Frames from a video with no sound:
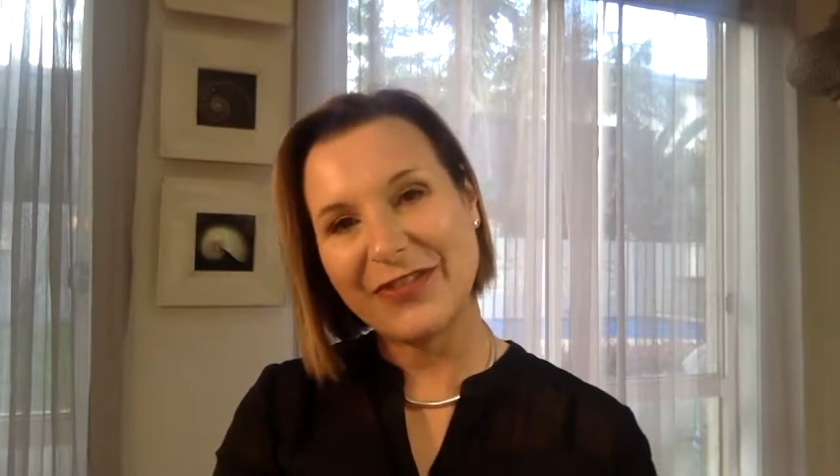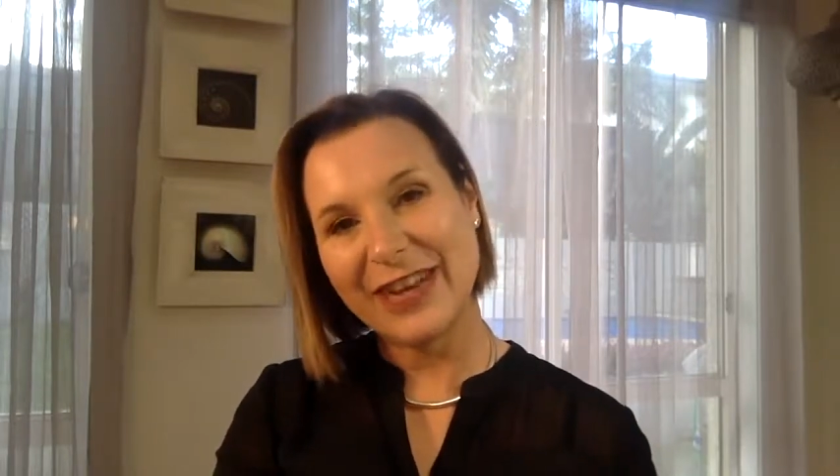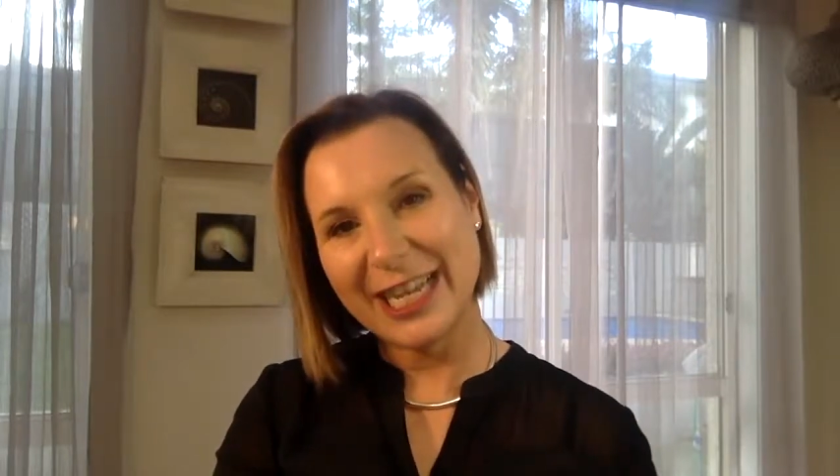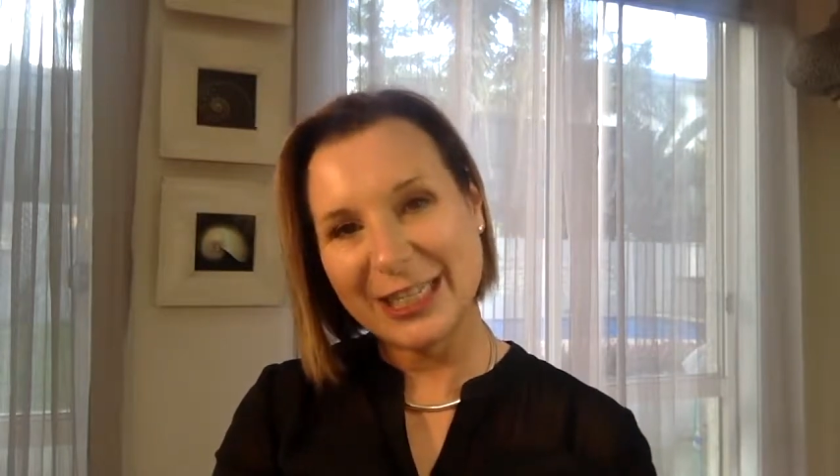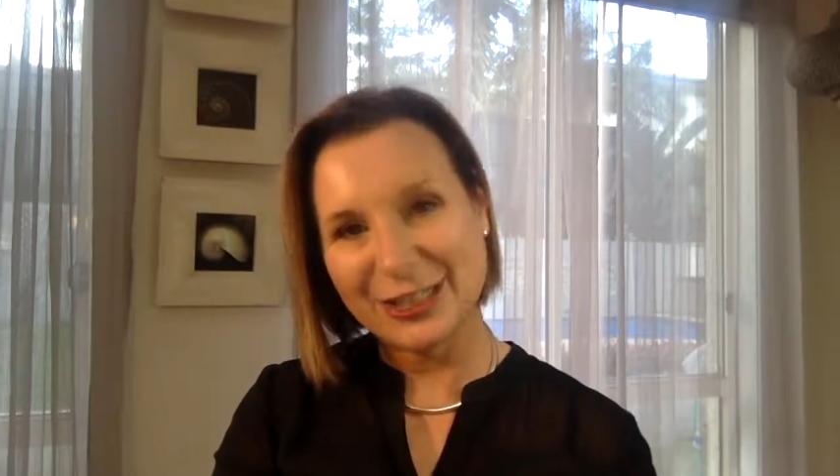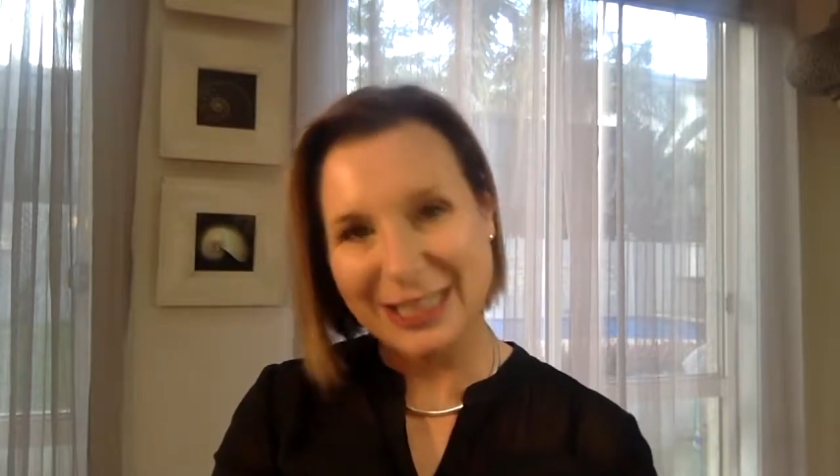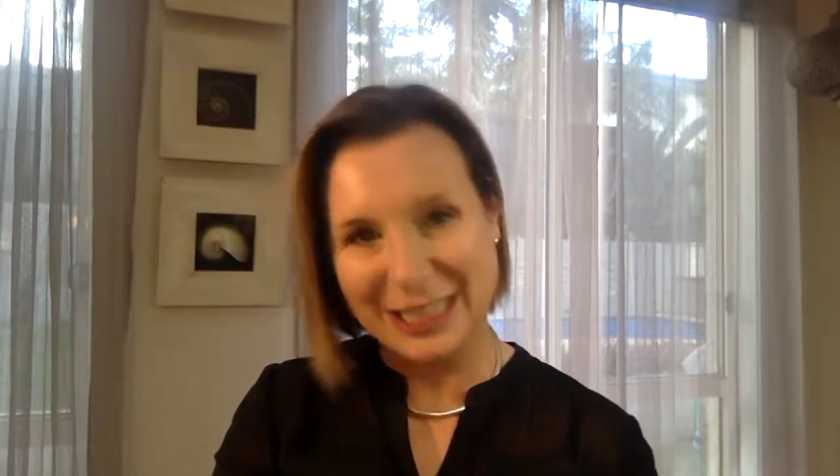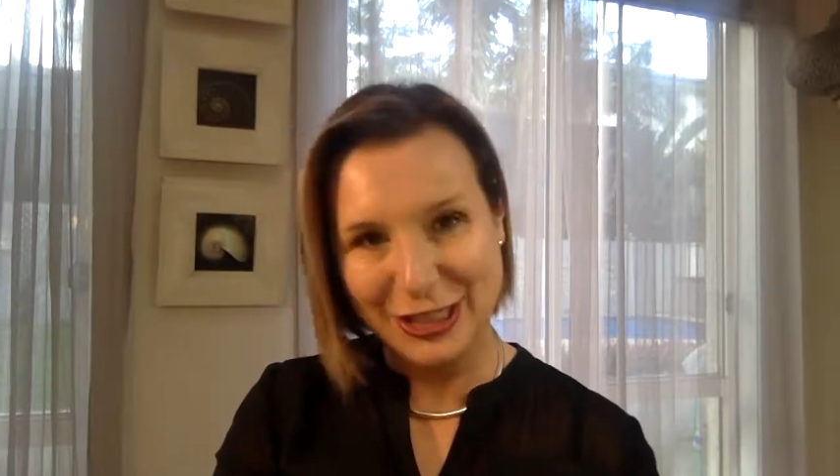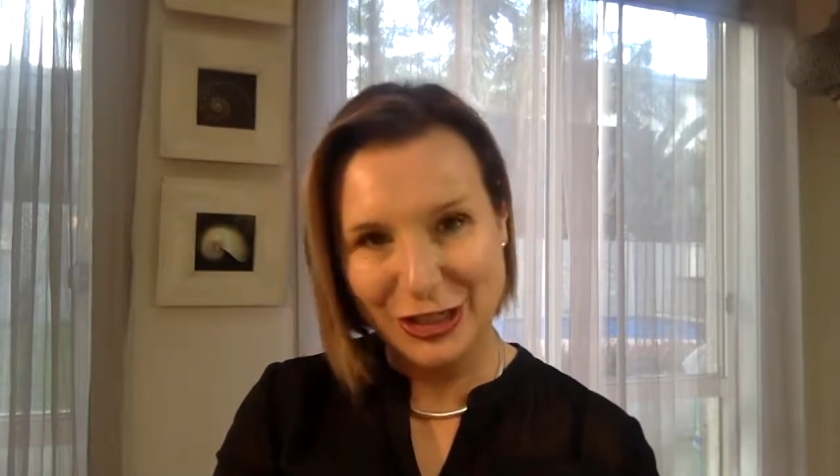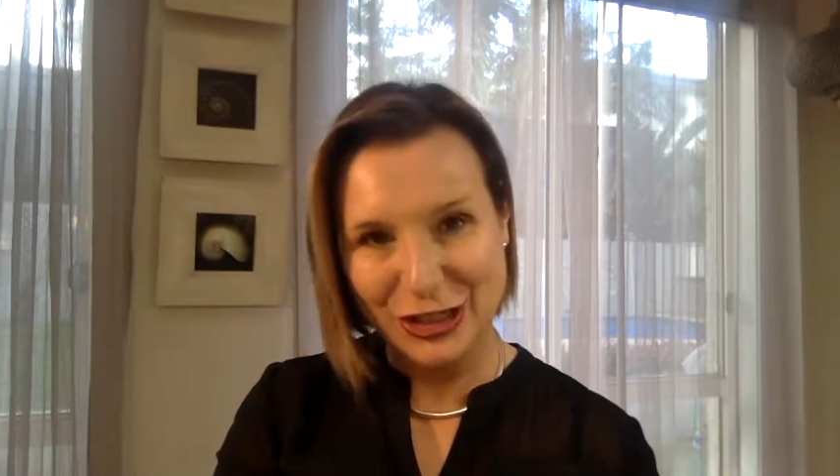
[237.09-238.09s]
financial
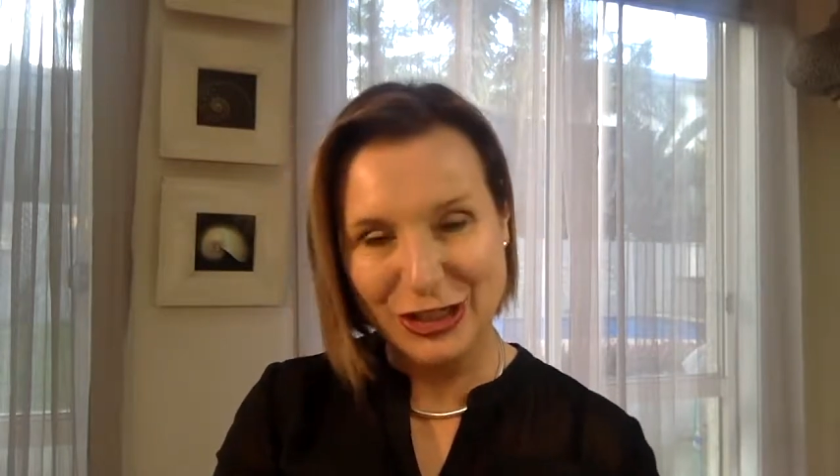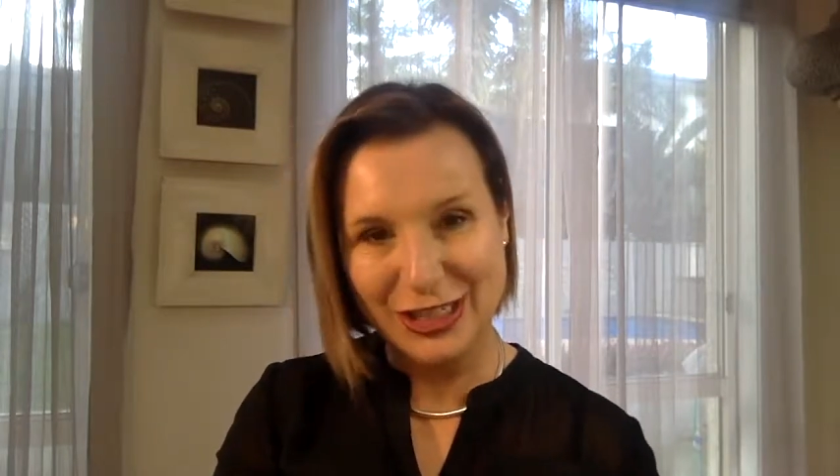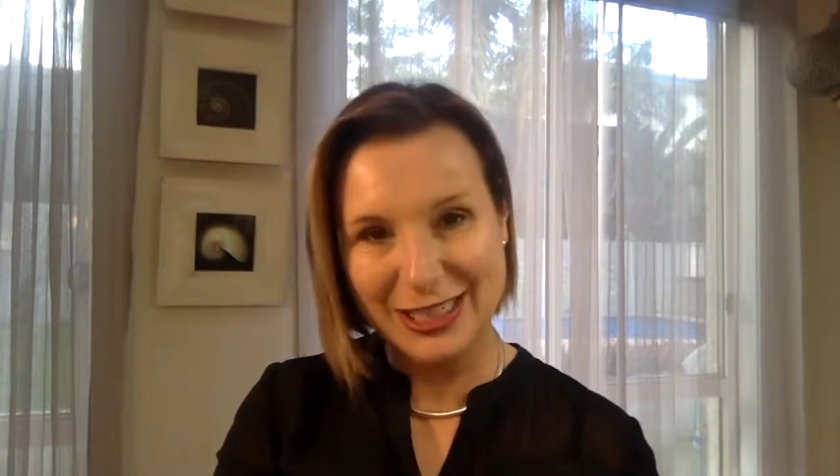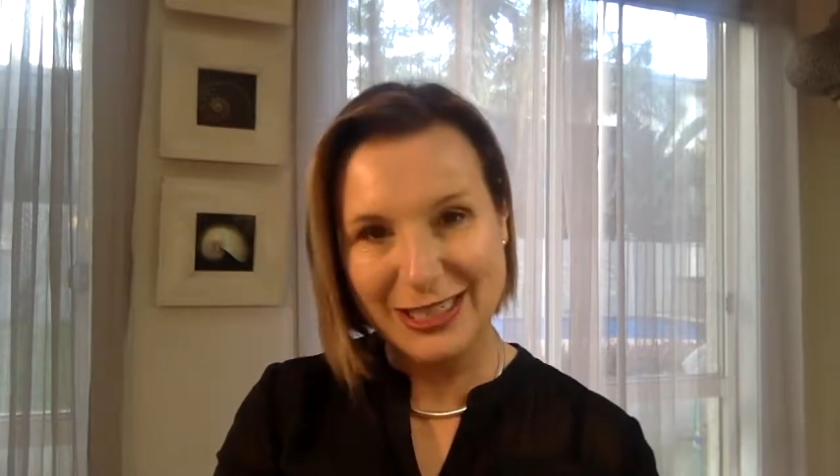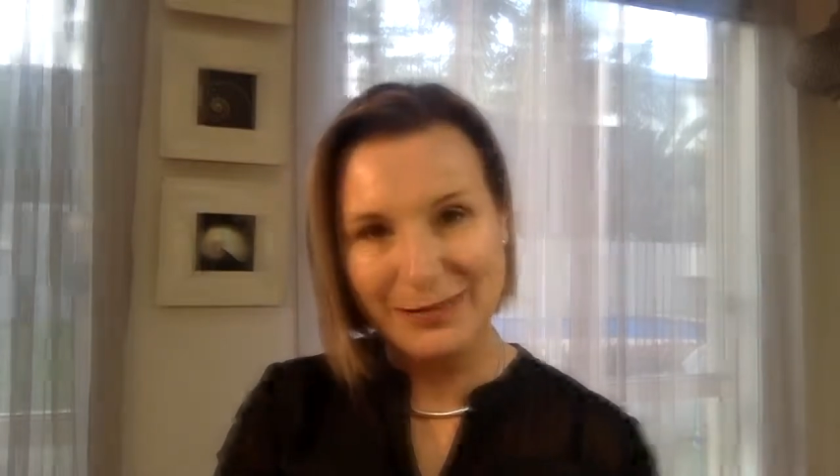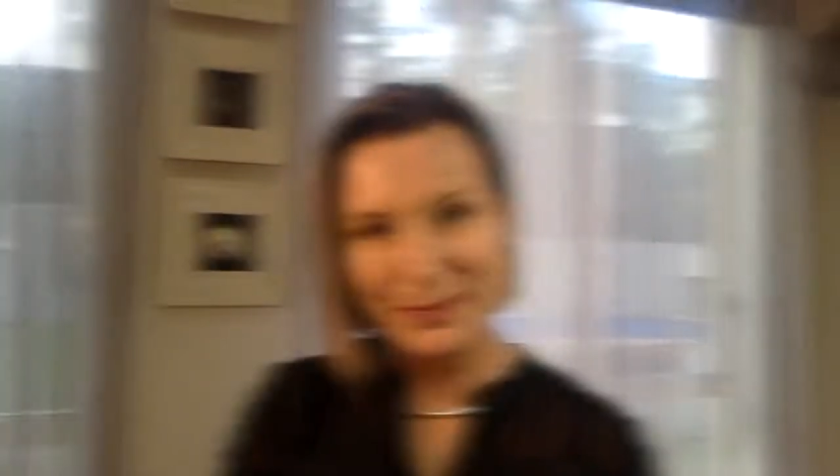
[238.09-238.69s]
institutions.